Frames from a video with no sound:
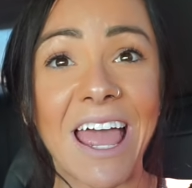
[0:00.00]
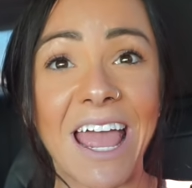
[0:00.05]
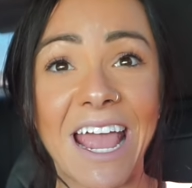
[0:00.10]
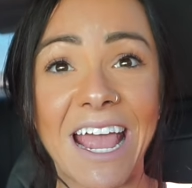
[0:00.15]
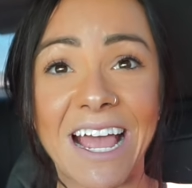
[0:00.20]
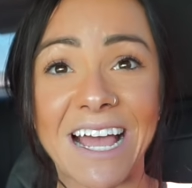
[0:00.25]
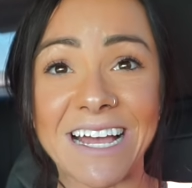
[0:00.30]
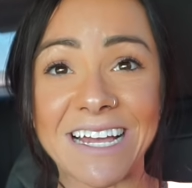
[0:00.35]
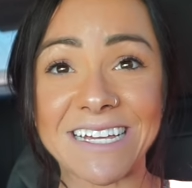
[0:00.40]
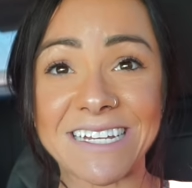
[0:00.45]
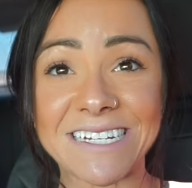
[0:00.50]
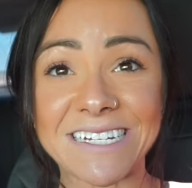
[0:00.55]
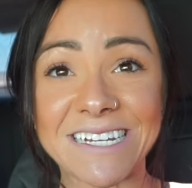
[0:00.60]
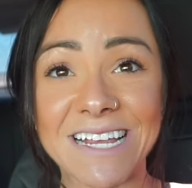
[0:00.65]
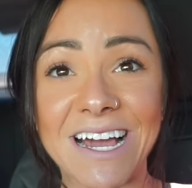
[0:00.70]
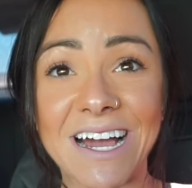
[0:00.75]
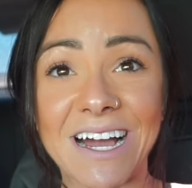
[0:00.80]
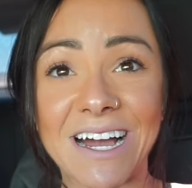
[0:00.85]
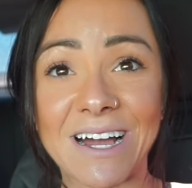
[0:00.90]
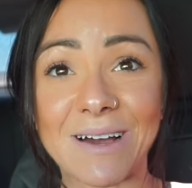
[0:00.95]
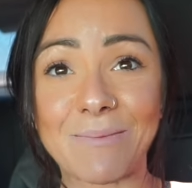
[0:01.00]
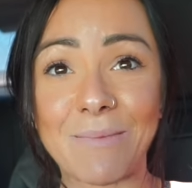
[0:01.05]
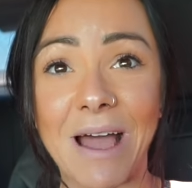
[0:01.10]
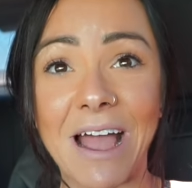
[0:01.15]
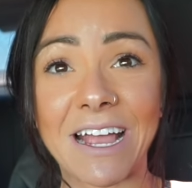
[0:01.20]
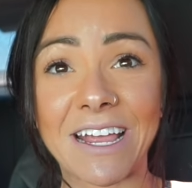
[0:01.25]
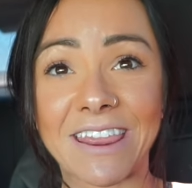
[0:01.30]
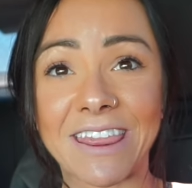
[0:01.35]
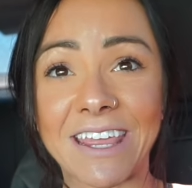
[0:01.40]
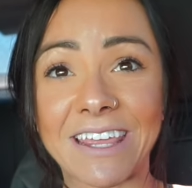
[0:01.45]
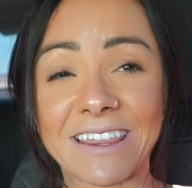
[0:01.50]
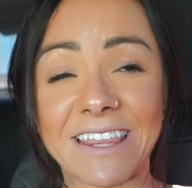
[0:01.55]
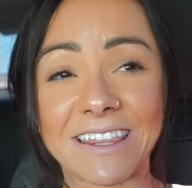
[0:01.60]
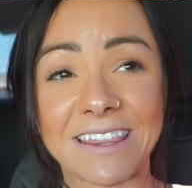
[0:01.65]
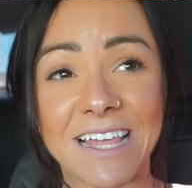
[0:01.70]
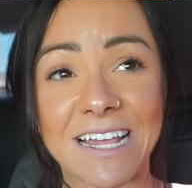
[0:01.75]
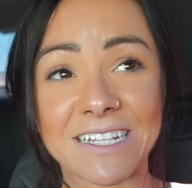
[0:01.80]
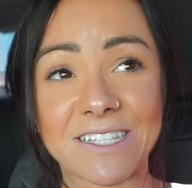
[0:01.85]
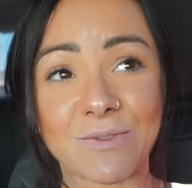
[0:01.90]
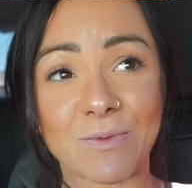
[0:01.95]
And I think
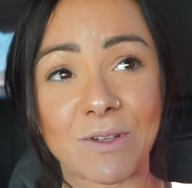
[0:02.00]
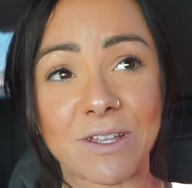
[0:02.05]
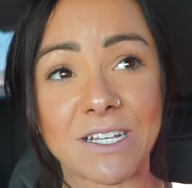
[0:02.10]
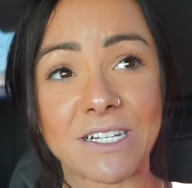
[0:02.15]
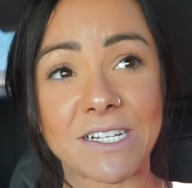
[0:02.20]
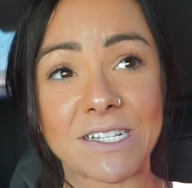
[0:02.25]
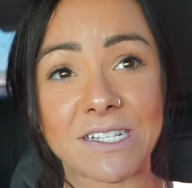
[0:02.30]
that that's really